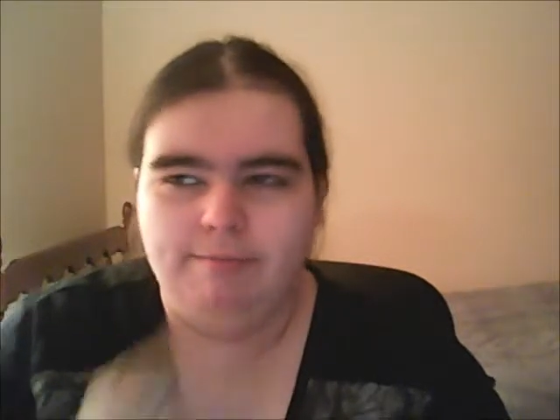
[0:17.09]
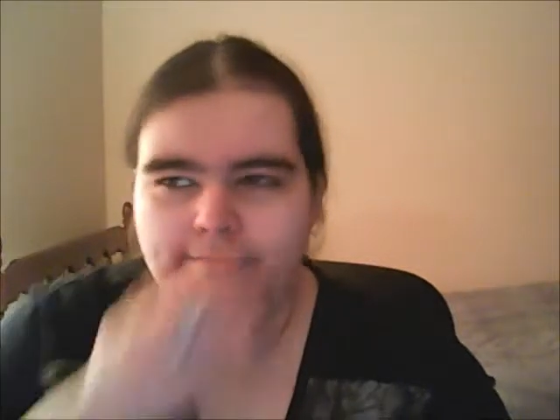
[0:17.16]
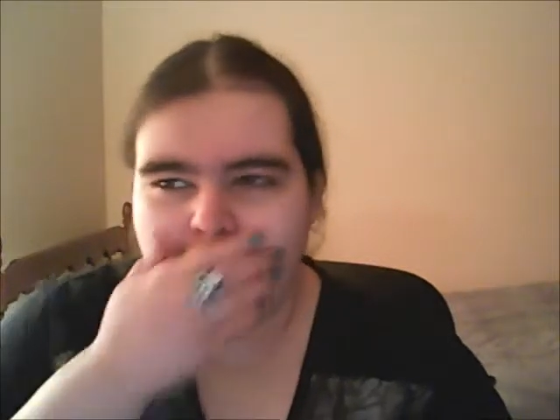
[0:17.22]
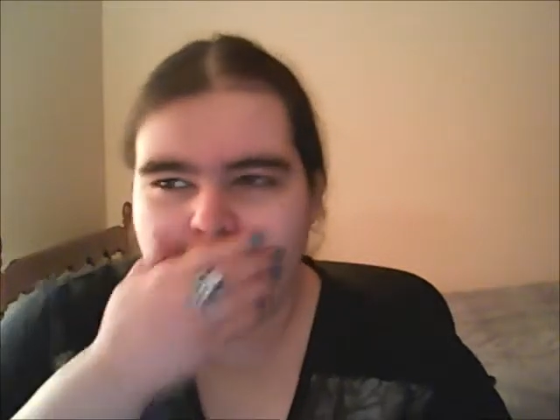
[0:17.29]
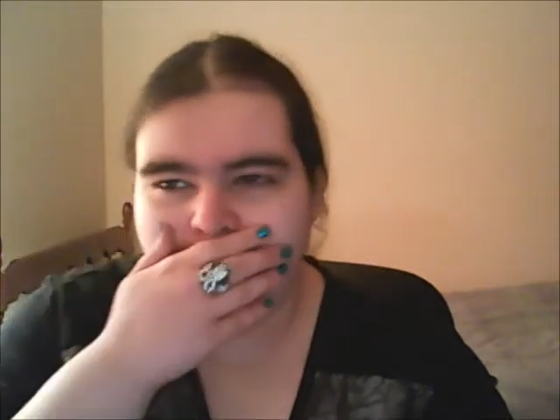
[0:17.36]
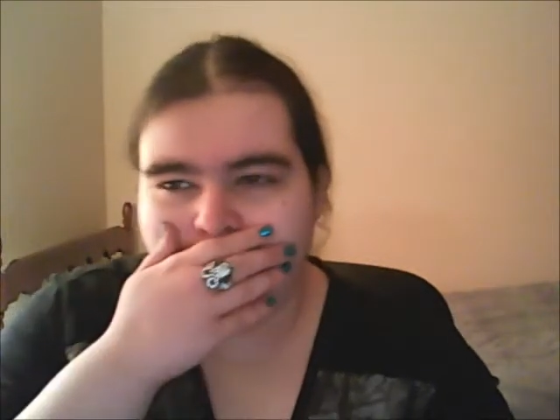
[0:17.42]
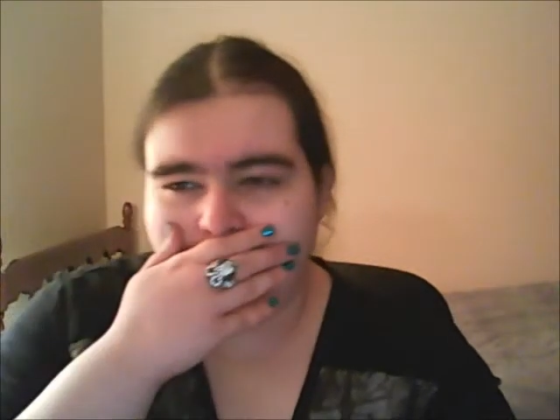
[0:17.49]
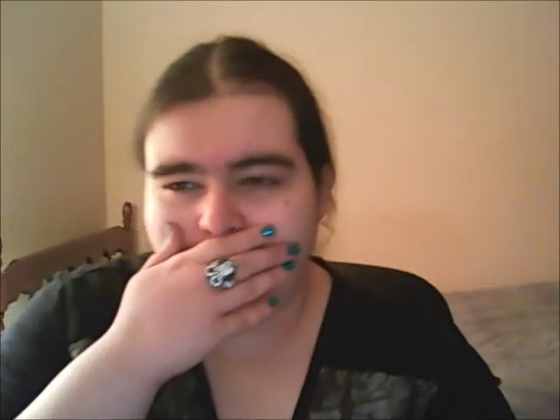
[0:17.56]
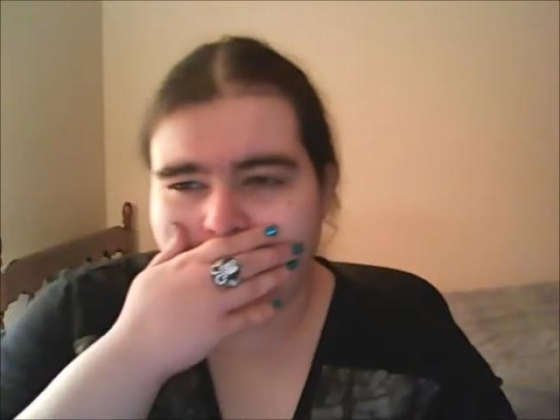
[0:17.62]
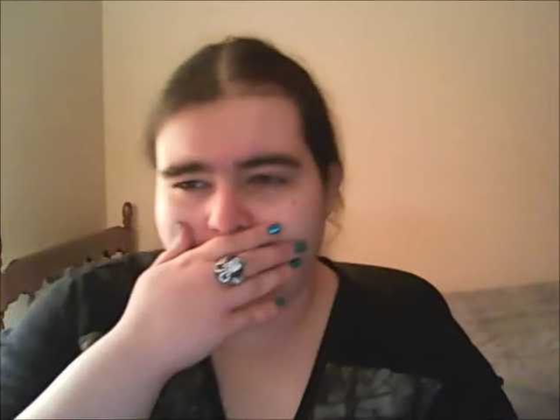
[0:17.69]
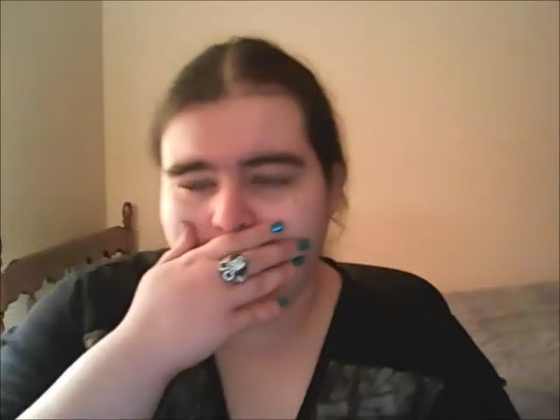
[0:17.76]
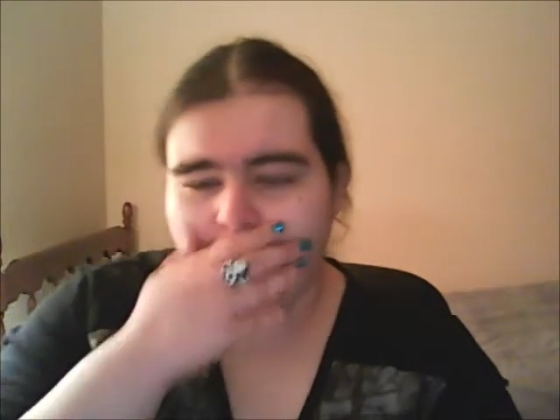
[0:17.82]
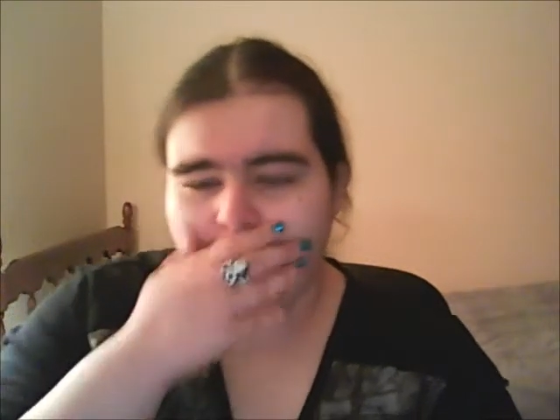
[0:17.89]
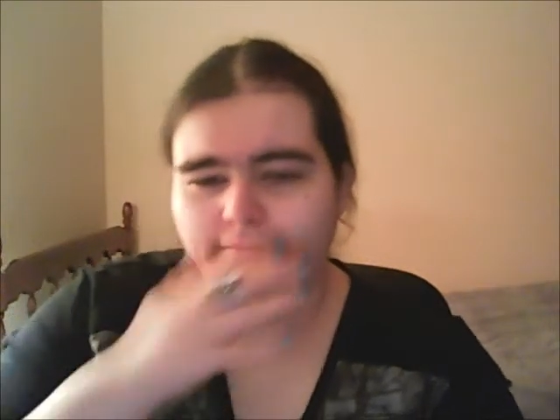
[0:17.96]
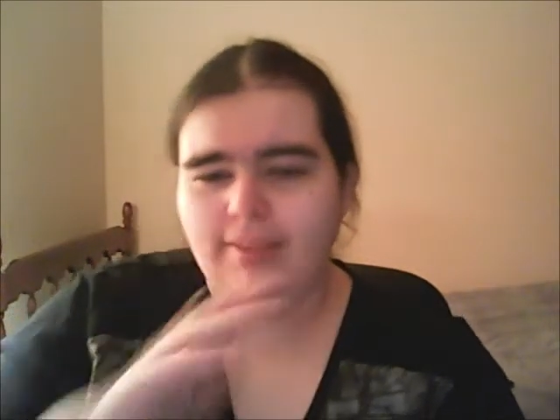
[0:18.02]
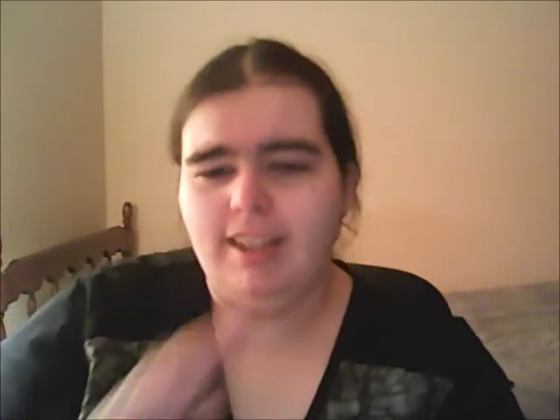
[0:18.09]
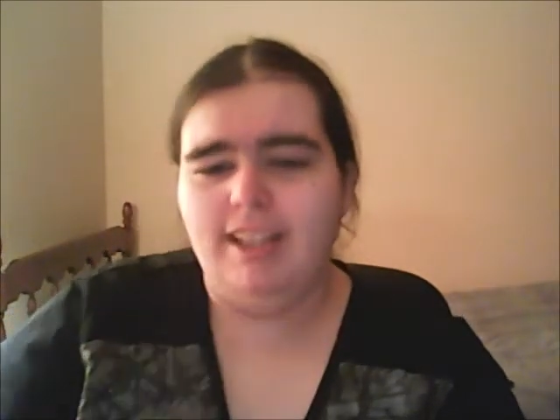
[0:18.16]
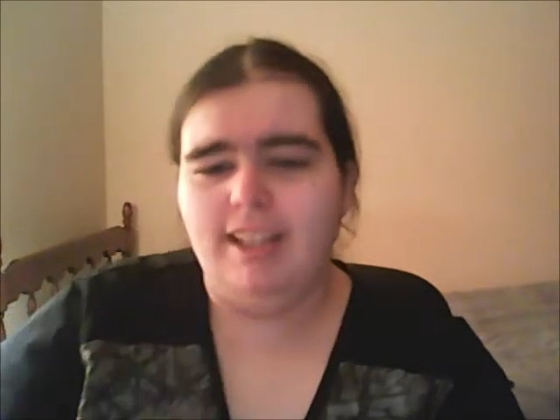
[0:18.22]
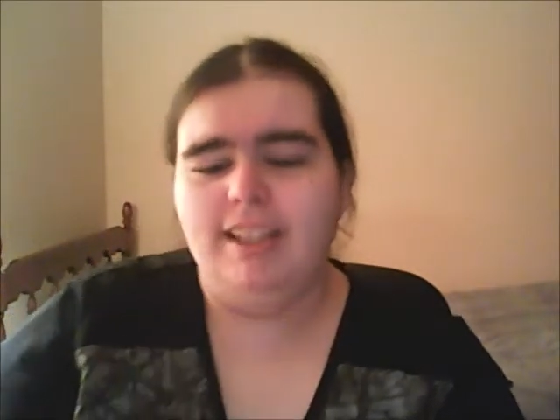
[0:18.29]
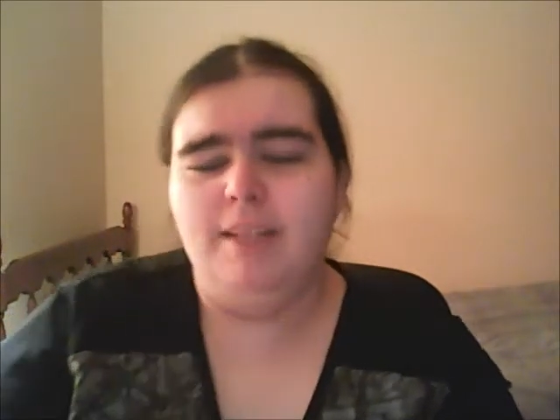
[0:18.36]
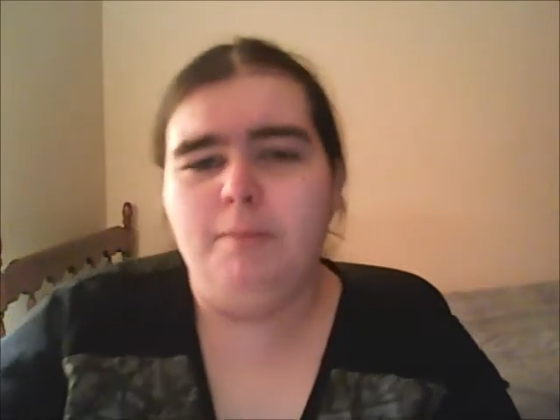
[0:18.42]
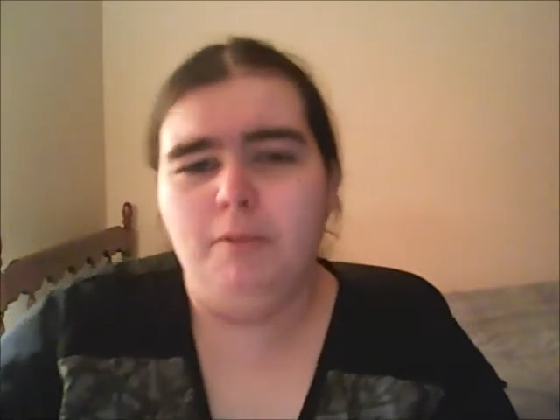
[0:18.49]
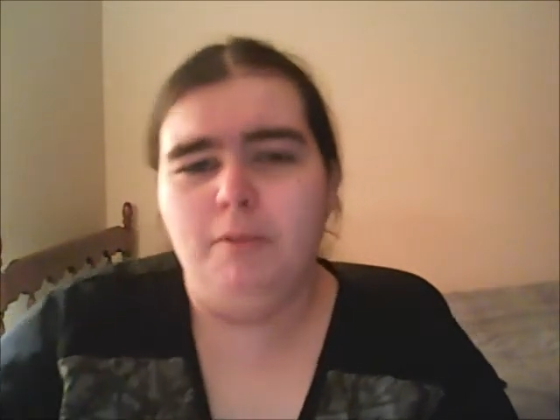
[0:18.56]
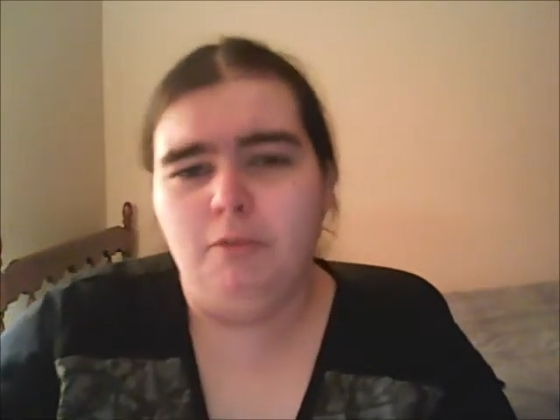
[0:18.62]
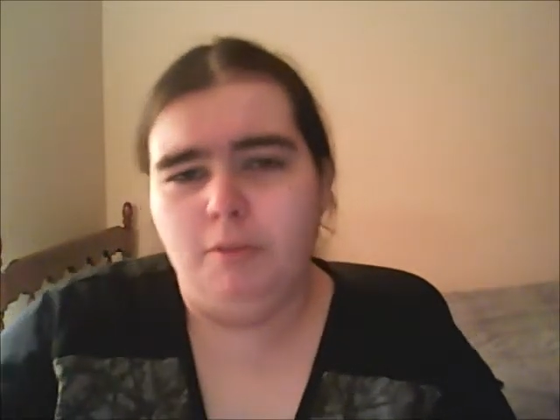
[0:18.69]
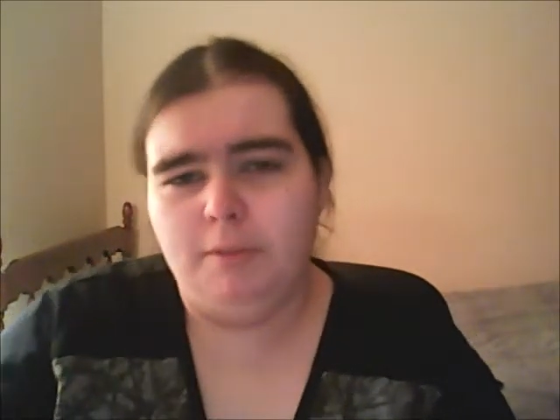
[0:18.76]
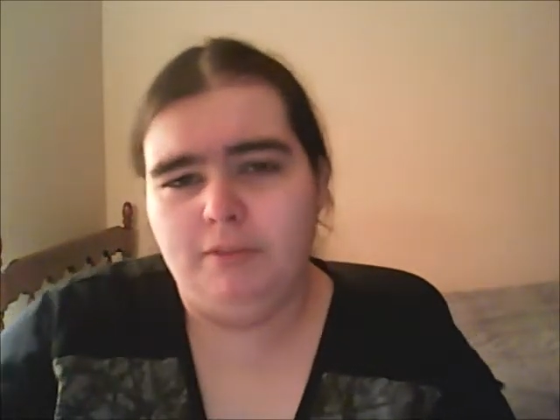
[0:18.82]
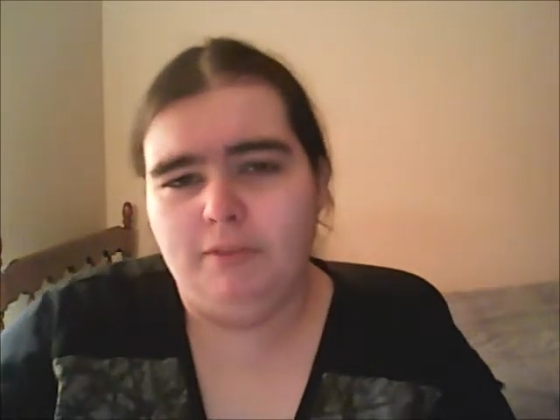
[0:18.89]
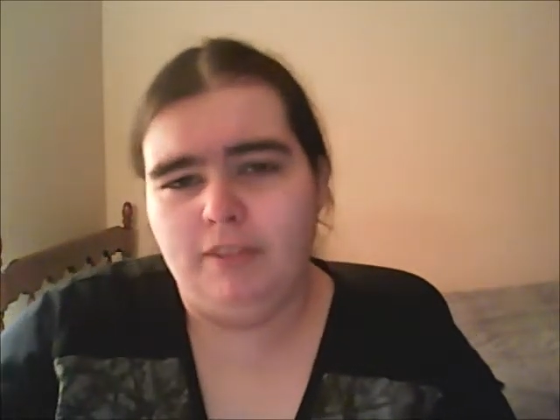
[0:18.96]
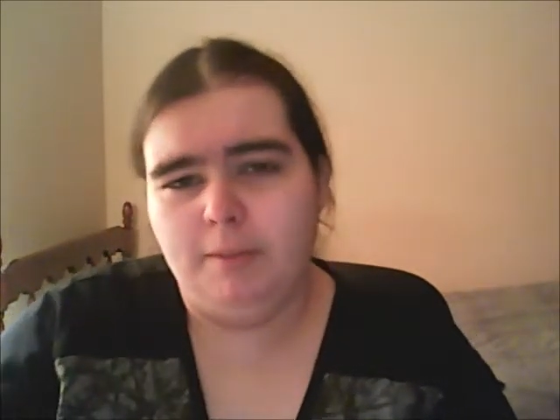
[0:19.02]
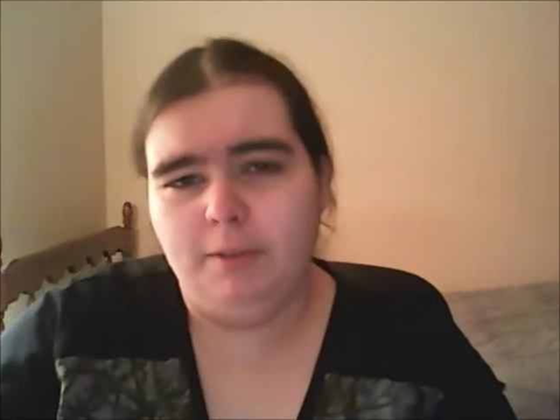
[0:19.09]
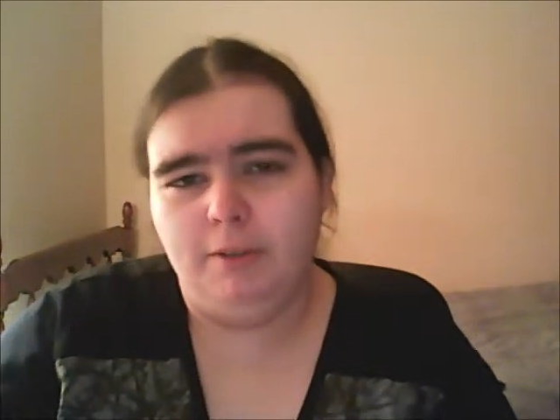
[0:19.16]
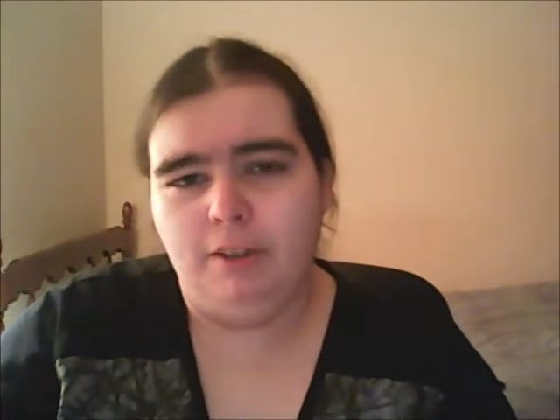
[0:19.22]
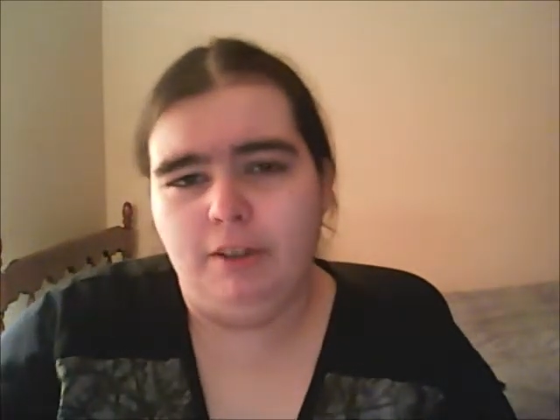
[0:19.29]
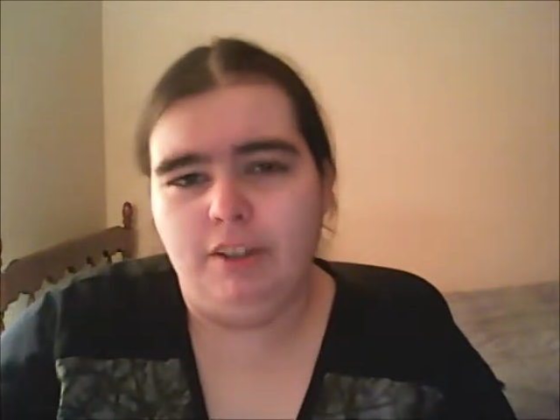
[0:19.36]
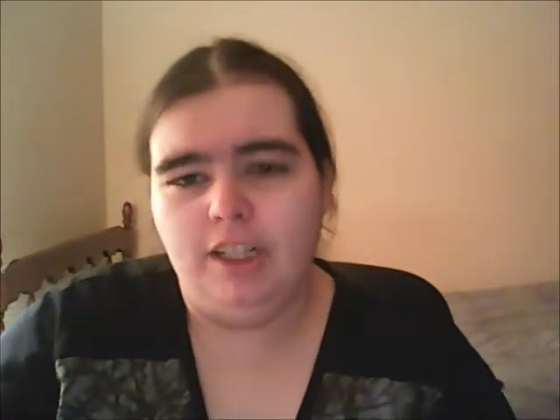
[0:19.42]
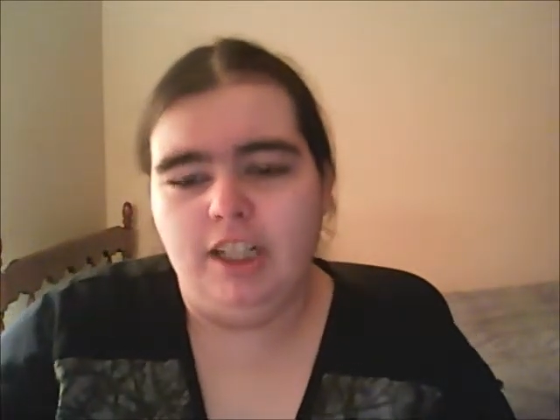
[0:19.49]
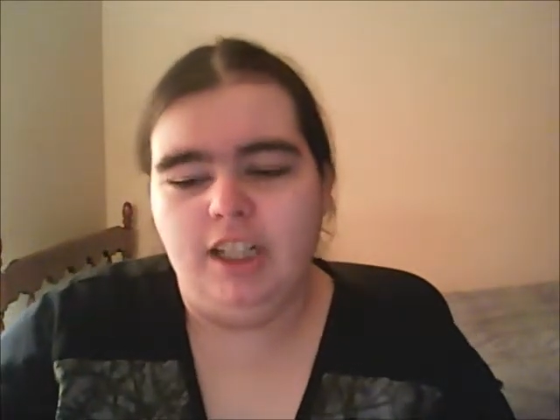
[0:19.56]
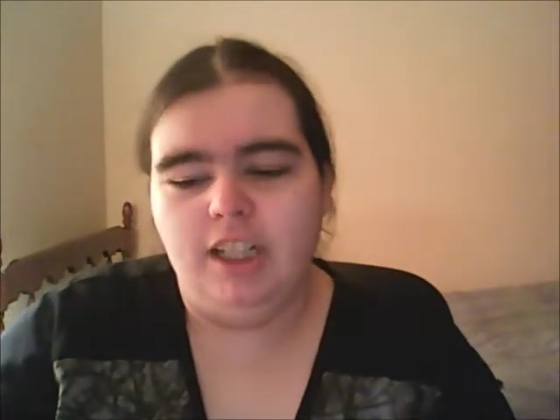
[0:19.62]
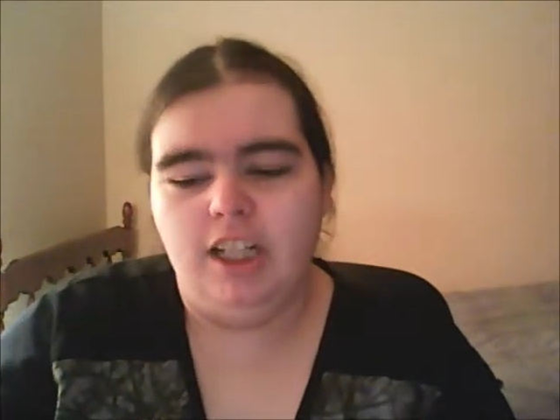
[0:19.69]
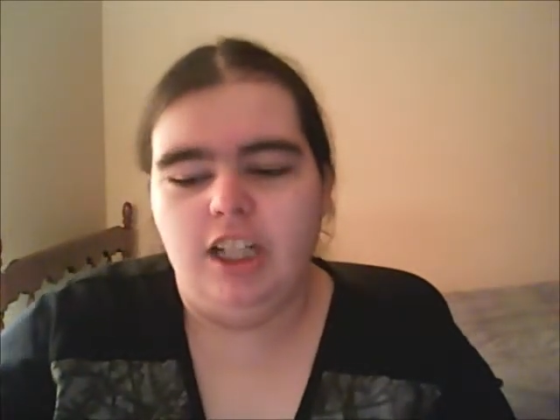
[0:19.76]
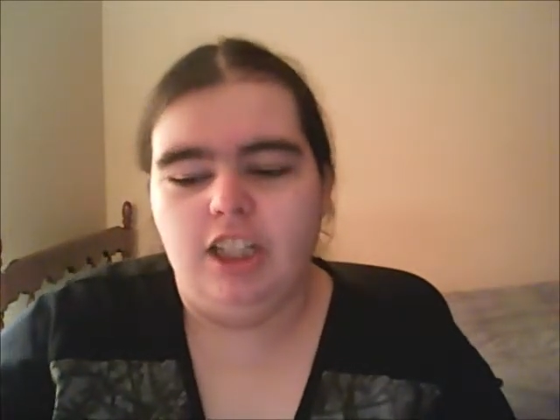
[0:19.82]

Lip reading: in February